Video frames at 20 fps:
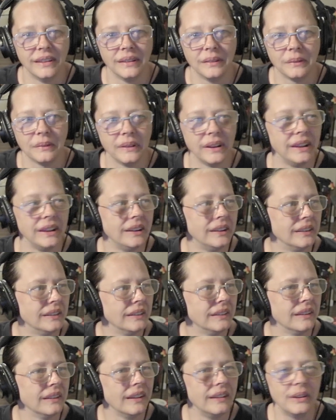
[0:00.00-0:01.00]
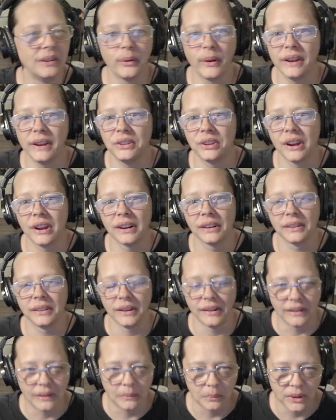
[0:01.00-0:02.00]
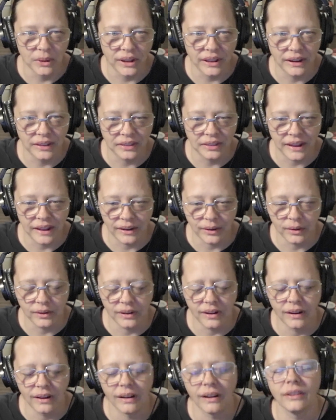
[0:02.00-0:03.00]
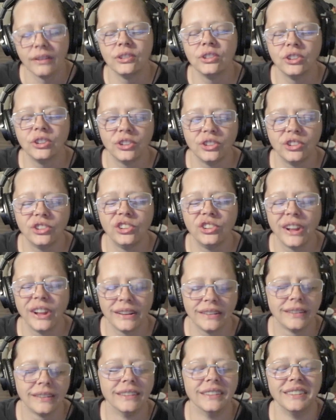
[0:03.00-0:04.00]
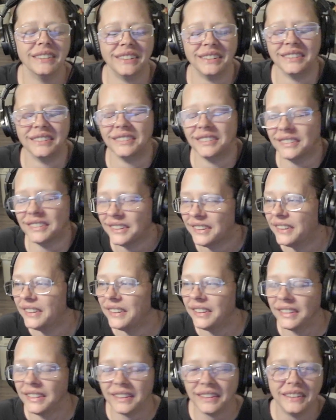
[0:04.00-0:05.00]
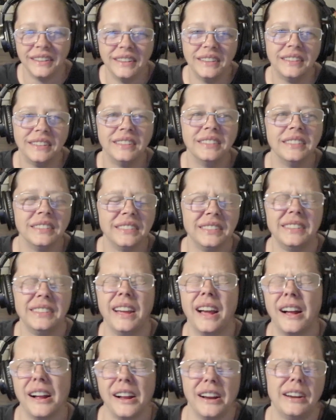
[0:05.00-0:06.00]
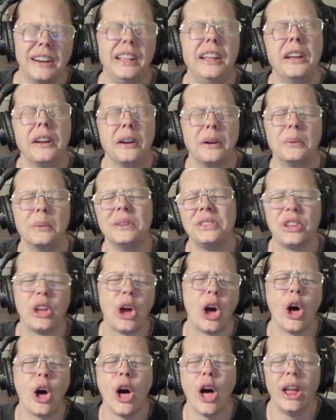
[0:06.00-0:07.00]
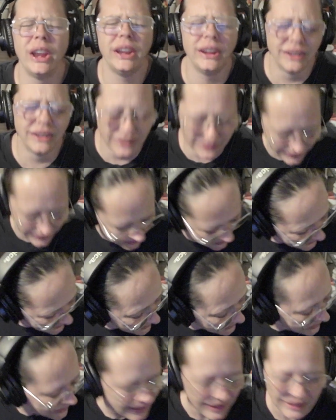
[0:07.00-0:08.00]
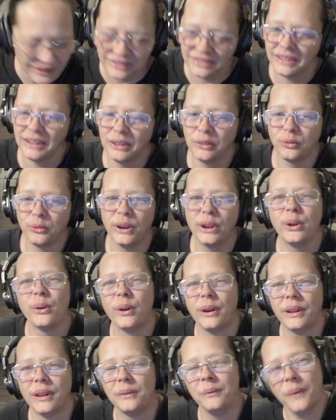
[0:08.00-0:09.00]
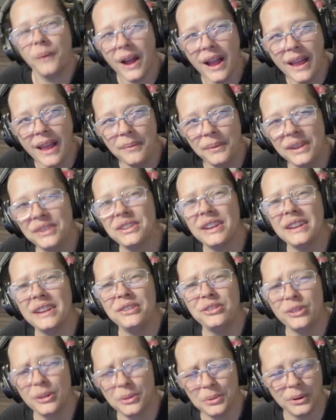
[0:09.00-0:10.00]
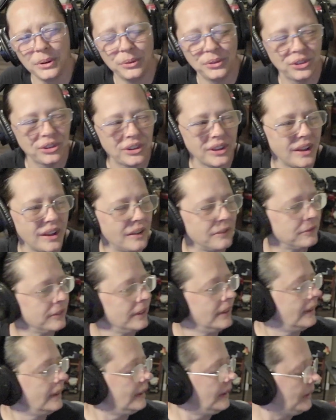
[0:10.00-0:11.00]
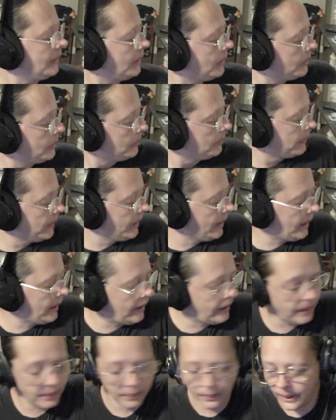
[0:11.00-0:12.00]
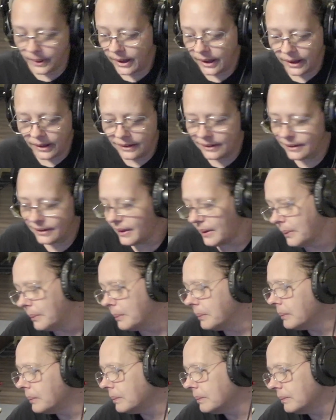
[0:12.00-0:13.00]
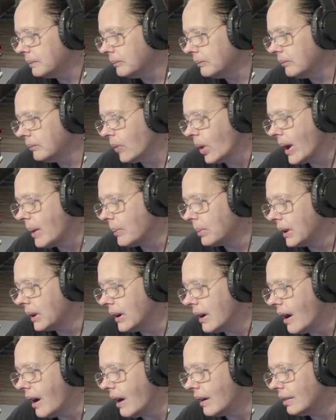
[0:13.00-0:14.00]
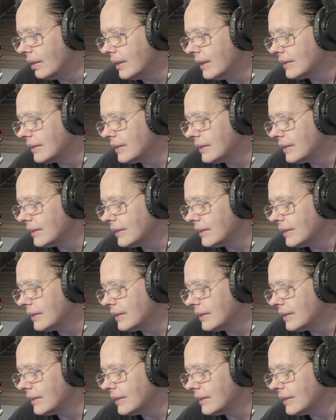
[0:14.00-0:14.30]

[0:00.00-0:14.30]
wait, I know I talked there, and I'm looking at that going, oh, shit. The audio is gone. It didn't record it. Why? Because I soloed stuff. But anyway, I'm rambling on, and